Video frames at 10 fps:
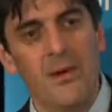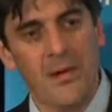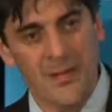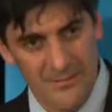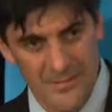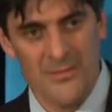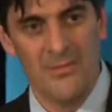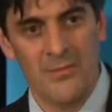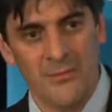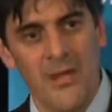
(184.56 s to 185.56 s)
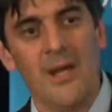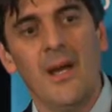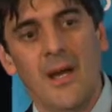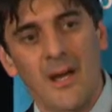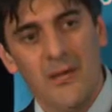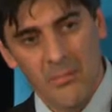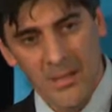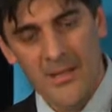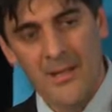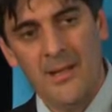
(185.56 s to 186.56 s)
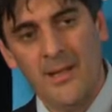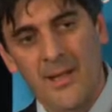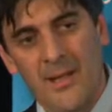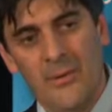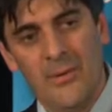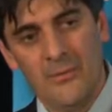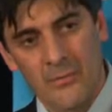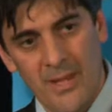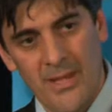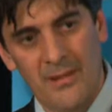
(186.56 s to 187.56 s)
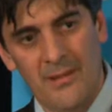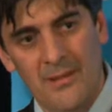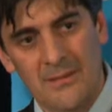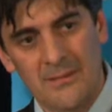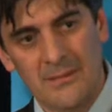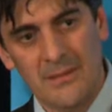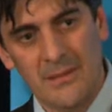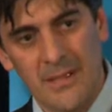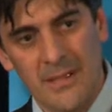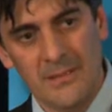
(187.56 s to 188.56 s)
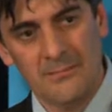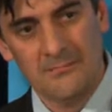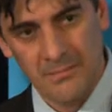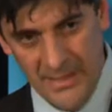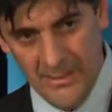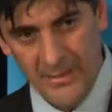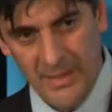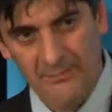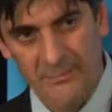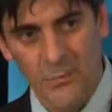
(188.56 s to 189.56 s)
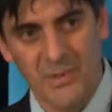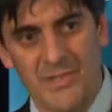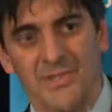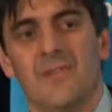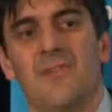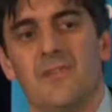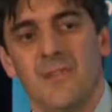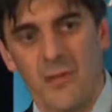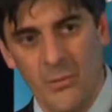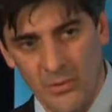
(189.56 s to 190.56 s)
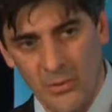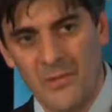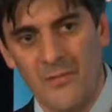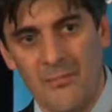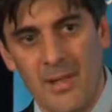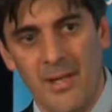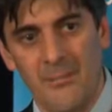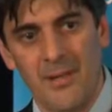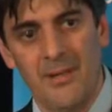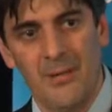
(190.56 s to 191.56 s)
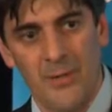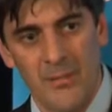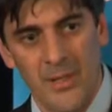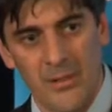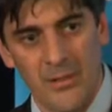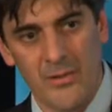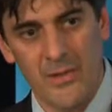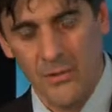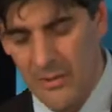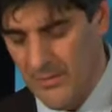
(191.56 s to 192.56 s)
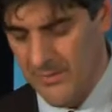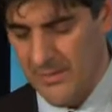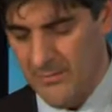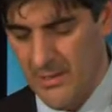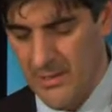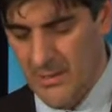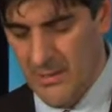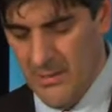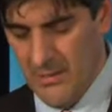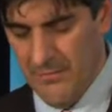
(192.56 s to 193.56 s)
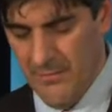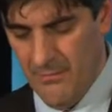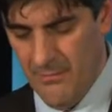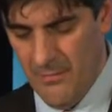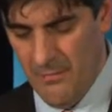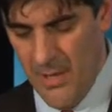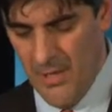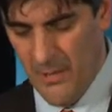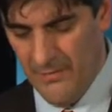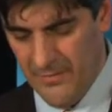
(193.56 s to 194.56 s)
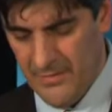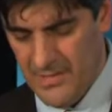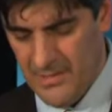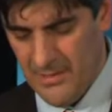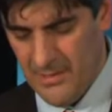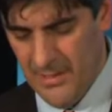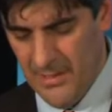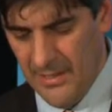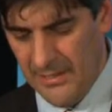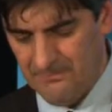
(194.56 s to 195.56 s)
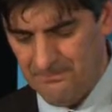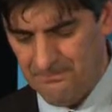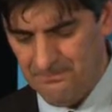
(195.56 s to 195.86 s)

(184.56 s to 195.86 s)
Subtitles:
by this sort of Blair, Howard, Rudd paradigm, which is, I want lots of paper, I want to be able to control everything from my office. So